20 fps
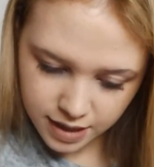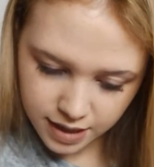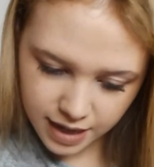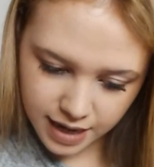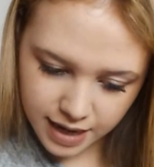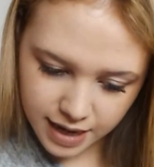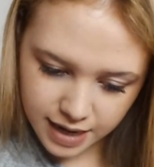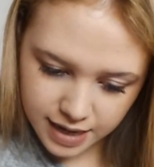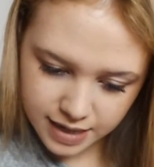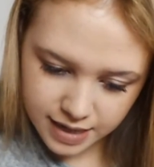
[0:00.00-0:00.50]

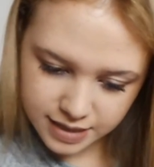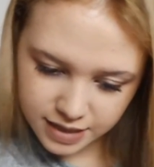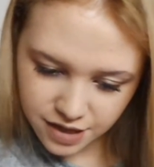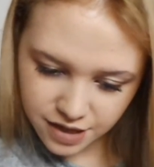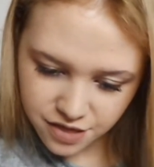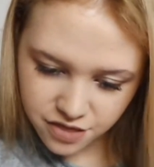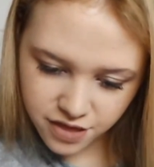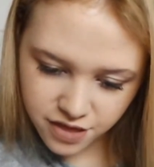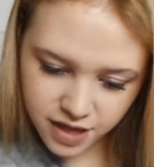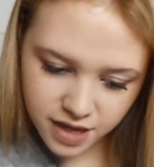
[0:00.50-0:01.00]
and I
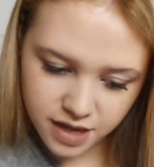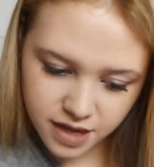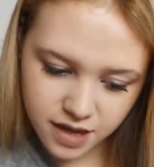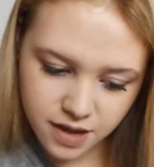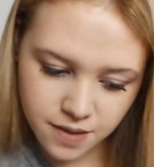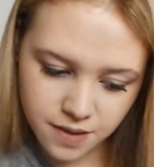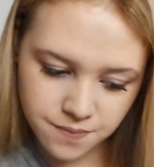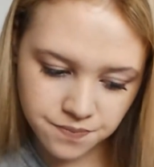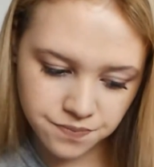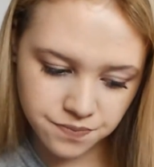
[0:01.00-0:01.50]
think
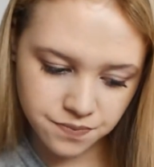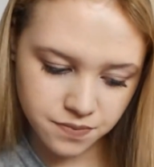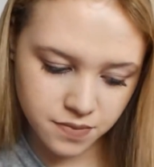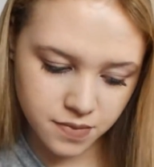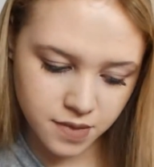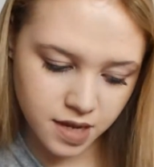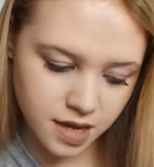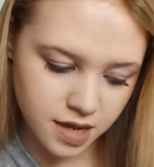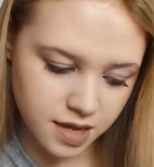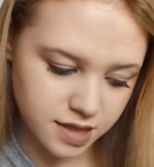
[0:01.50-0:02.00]

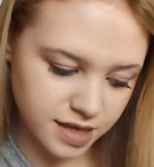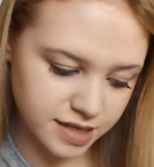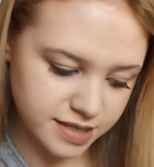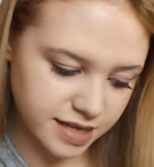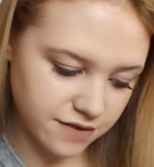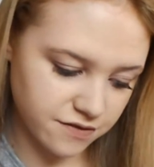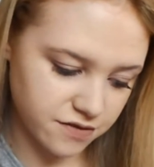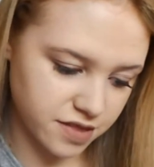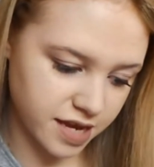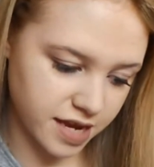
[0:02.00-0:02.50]
that's
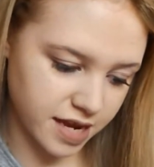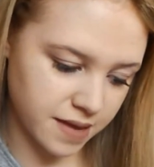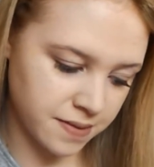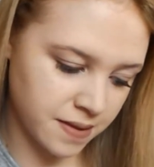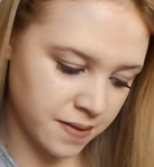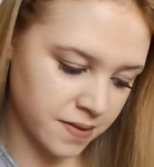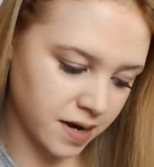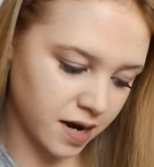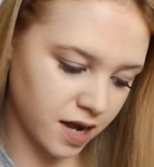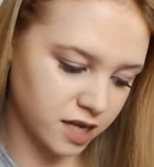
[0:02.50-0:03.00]
everything. And
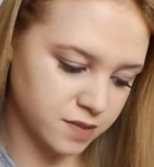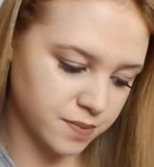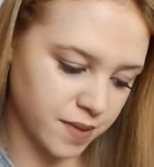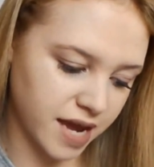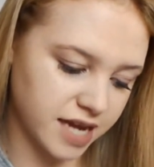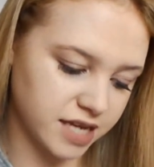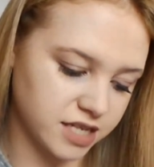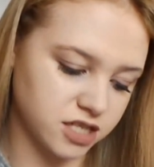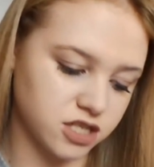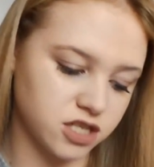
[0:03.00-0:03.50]
then the last
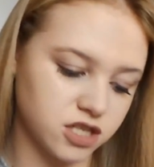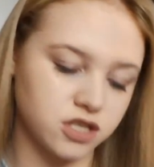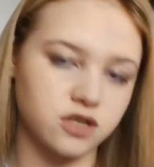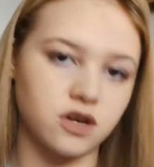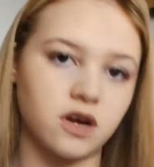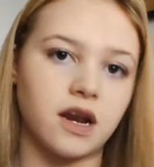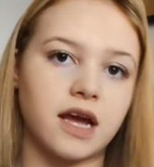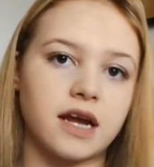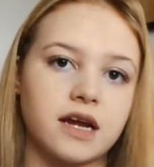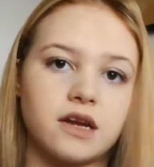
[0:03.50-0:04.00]
page has just
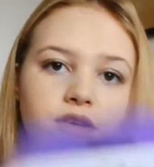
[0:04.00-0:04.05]
got like